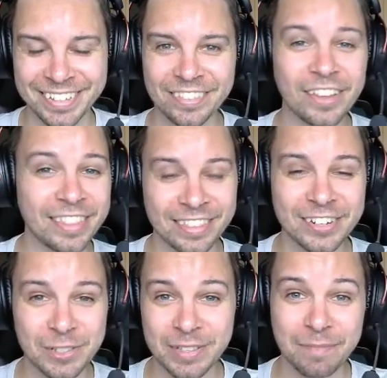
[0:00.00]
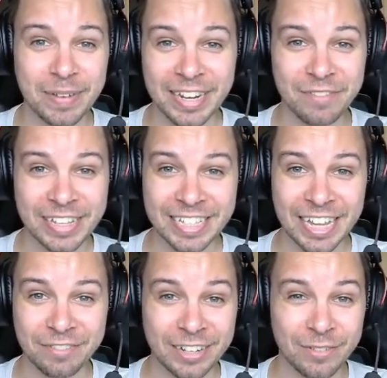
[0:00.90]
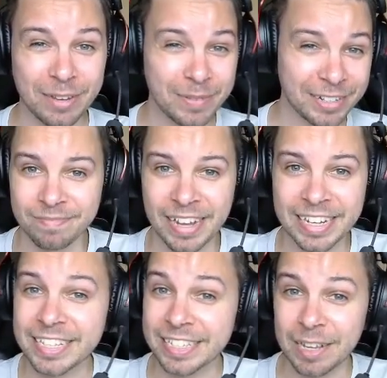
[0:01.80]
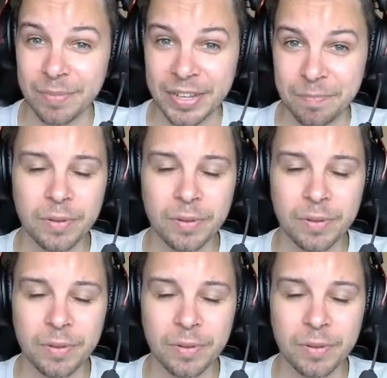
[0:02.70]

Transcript: Not that there's that many events left anyway, but I guess it's something.